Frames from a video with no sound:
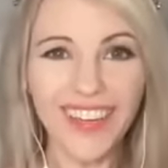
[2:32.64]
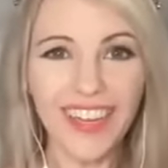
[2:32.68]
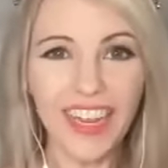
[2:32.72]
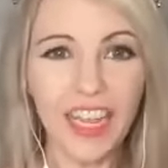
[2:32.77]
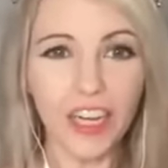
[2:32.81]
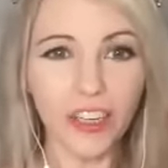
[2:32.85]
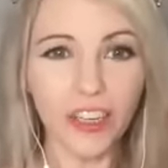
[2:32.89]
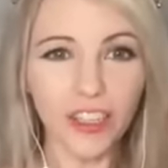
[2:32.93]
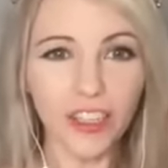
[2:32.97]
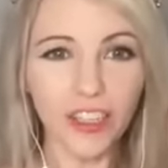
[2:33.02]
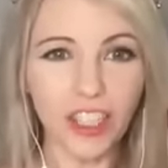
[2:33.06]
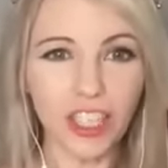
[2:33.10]

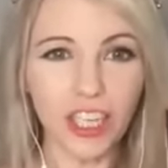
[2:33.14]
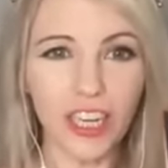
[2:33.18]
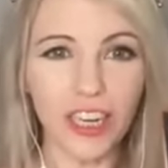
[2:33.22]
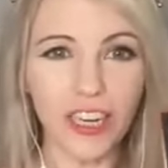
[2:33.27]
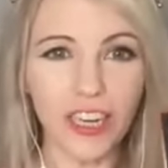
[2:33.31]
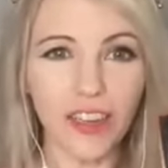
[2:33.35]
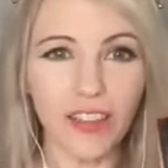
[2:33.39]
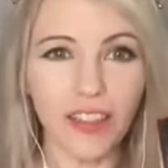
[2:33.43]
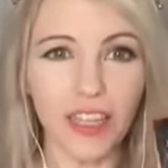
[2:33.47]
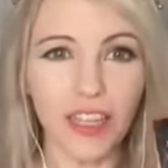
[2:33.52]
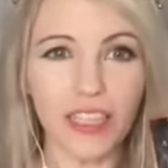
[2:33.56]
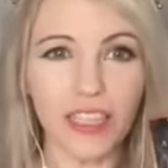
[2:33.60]

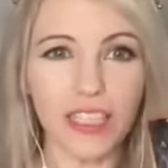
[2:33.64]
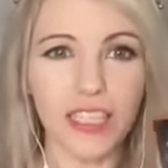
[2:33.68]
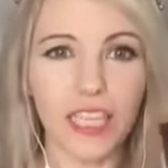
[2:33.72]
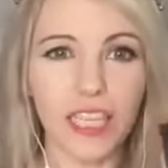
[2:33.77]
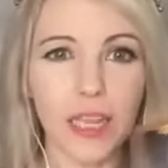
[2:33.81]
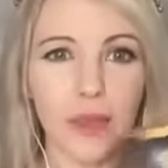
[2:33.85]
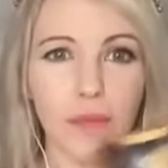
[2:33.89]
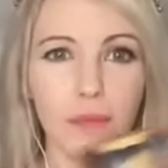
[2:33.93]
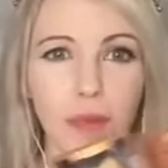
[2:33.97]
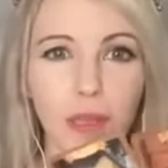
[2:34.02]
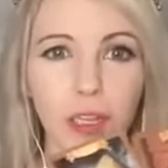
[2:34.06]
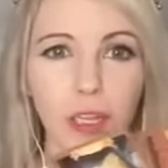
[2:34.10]
energy that's
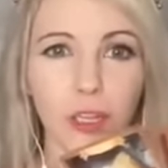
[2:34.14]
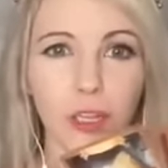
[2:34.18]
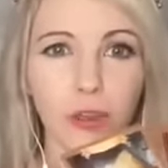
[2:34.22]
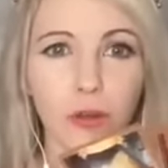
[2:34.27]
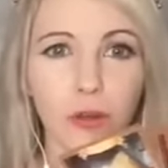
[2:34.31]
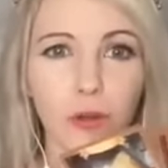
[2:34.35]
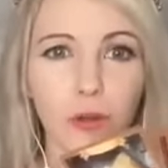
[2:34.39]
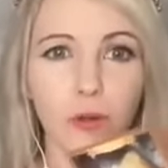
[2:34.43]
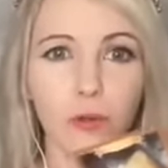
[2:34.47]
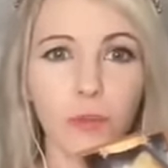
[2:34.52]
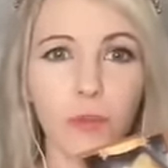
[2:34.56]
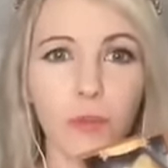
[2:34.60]
keeping
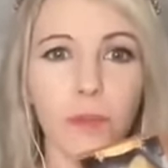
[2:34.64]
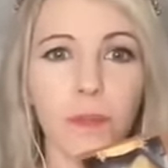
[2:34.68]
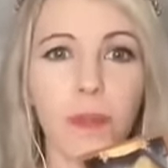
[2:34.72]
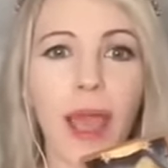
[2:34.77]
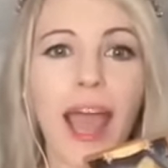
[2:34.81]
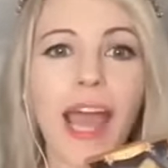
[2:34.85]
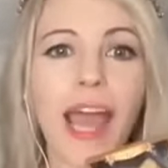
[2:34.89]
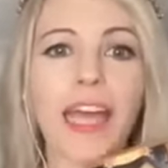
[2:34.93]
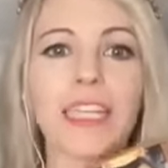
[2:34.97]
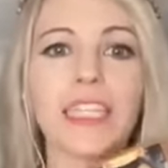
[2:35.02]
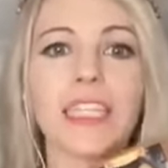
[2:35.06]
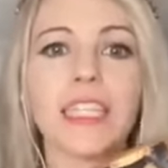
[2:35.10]
you
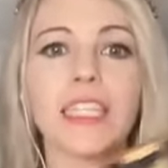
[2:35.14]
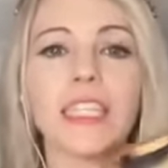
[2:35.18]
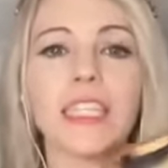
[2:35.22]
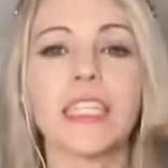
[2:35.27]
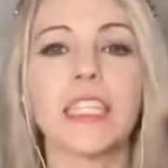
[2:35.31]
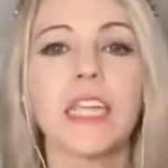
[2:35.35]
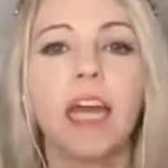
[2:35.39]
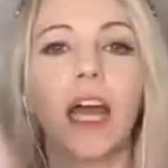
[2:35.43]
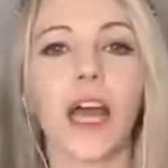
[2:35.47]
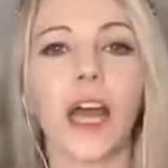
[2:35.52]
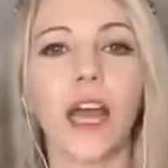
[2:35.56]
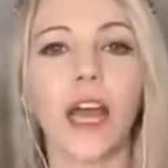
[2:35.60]
past the
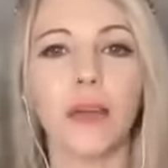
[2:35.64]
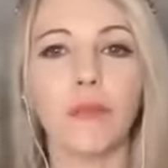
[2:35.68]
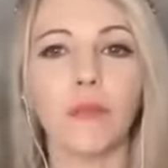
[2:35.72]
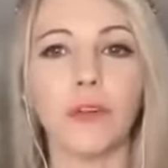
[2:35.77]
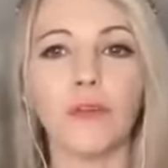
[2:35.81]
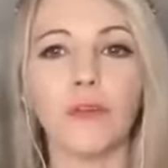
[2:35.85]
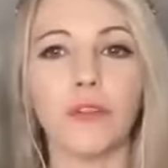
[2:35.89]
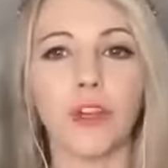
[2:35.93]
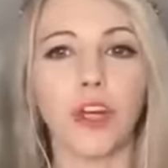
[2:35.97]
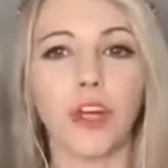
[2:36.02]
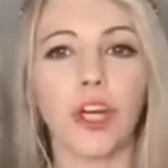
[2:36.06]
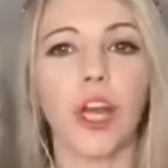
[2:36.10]
time
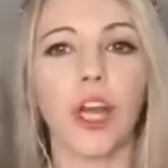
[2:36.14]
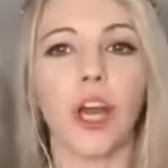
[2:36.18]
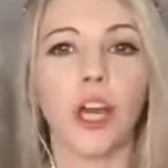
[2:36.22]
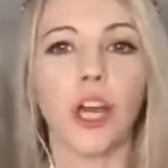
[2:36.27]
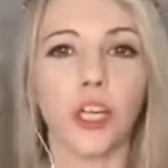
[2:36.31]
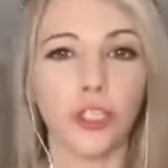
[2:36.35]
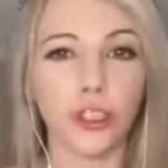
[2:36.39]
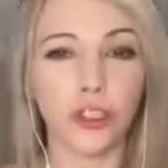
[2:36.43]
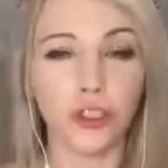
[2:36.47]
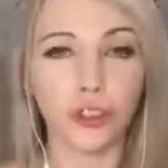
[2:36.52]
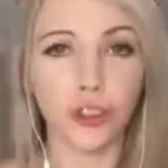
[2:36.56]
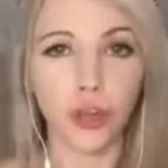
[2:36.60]
of your
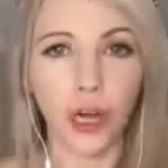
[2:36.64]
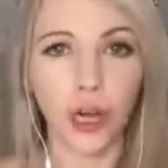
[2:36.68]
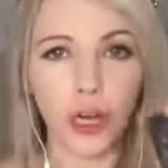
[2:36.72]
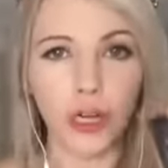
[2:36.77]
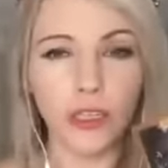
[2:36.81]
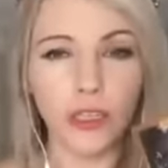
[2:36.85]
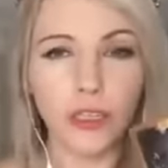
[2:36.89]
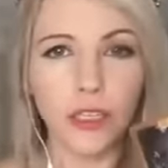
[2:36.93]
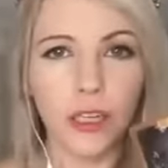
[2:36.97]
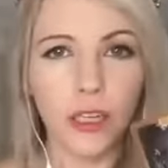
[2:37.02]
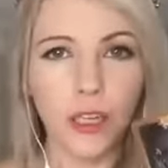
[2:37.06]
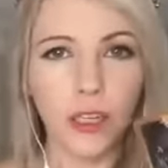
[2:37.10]

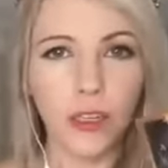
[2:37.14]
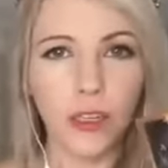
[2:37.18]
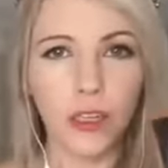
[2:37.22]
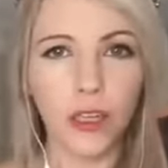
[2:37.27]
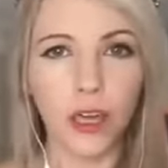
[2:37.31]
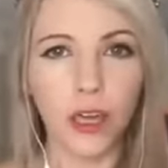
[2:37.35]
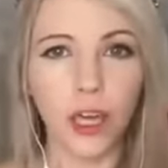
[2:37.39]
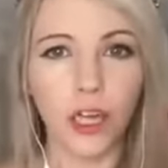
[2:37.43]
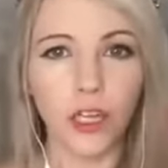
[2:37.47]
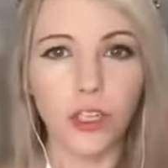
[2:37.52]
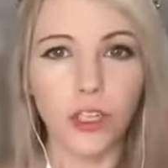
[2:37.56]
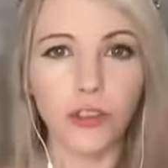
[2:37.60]
contract. The
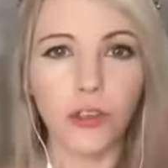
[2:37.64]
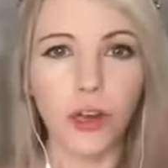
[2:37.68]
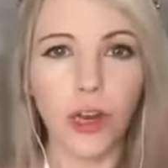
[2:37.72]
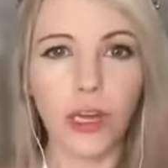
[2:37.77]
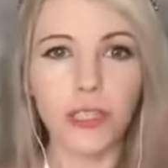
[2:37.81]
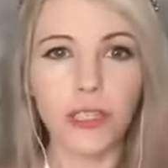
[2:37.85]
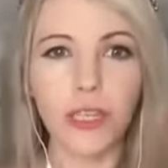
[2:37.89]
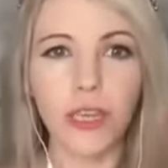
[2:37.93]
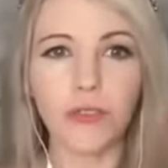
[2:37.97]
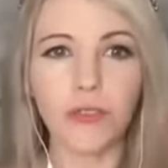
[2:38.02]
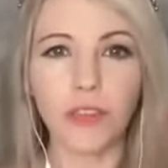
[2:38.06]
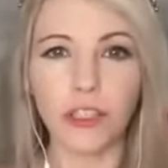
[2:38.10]

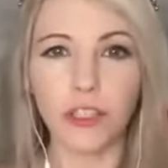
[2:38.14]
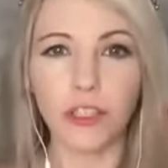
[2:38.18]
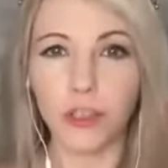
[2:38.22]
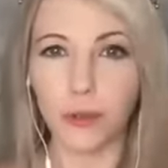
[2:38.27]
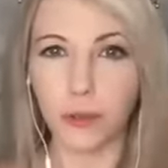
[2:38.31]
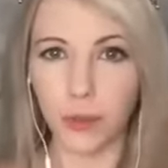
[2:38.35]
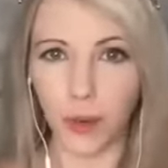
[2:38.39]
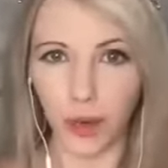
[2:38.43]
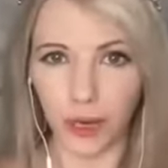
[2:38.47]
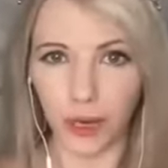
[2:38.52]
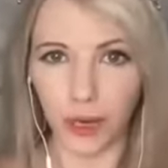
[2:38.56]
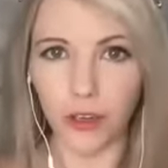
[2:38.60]
contracts have
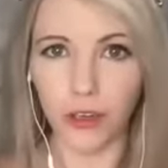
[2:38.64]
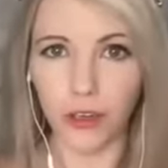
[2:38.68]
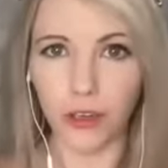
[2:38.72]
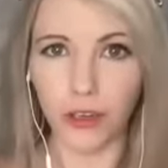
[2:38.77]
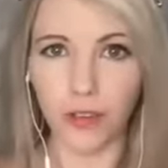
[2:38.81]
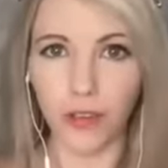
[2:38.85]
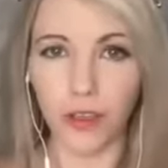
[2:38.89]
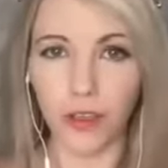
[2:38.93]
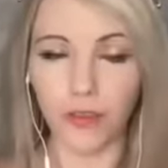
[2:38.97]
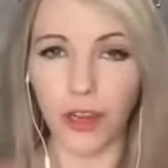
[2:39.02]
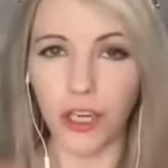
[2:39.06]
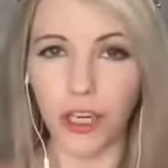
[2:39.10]

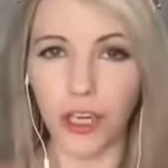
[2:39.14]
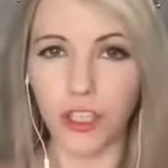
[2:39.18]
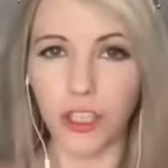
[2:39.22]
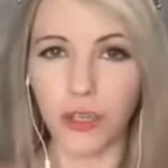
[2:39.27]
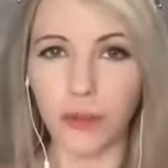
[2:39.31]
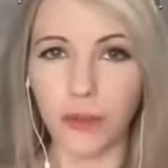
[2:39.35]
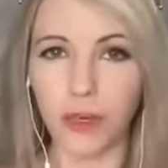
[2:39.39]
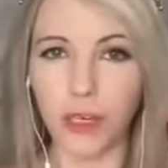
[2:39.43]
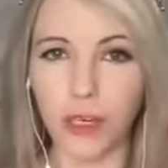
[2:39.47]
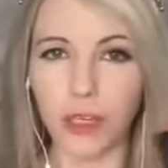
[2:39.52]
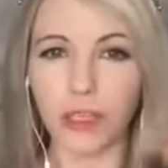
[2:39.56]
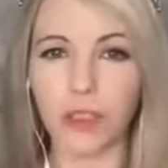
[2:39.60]
expired. They've
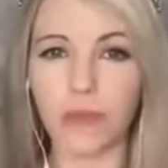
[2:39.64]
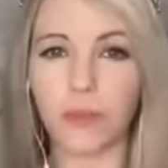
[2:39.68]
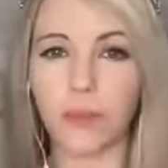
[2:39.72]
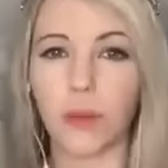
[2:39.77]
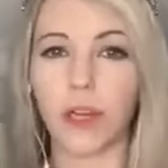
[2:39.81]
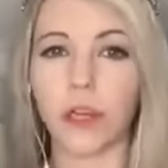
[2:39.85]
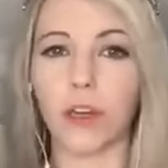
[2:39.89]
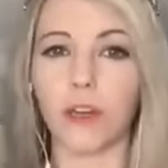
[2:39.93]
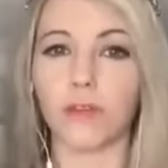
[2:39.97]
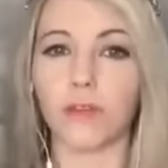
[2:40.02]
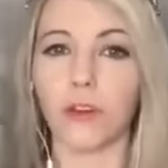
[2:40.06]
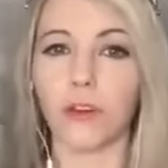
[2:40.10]
actually been
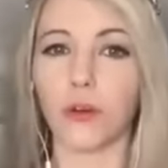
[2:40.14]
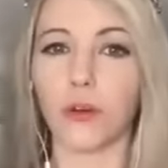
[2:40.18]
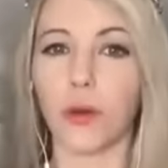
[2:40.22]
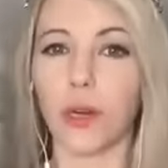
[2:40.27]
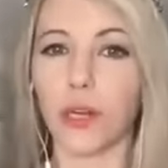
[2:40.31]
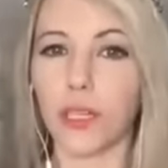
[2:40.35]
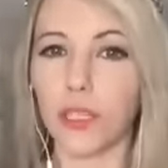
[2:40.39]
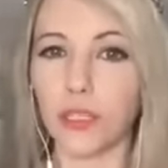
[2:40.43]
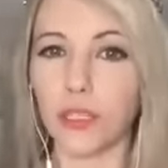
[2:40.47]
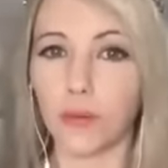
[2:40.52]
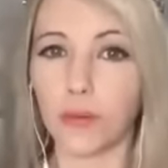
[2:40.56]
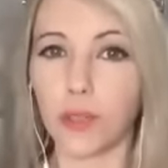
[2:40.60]
expired for
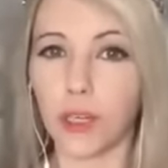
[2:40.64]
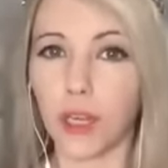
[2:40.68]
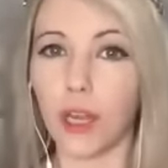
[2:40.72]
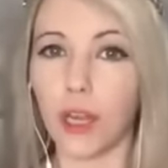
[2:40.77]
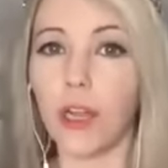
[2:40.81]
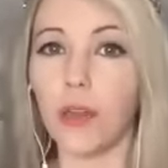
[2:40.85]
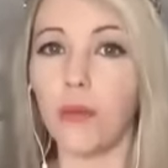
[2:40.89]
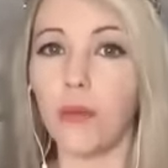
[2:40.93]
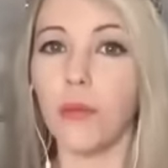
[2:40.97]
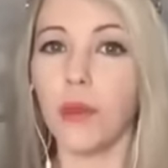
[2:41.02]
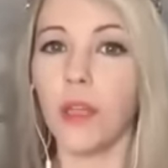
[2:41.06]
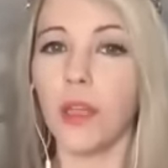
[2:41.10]
quite some
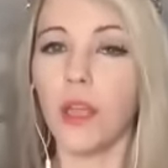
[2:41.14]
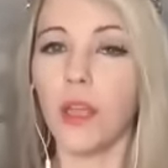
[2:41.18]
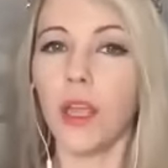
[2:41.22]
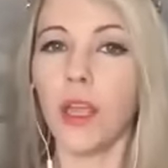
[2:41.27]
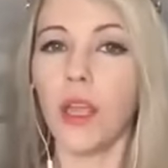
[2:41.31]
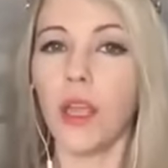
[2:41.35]
time.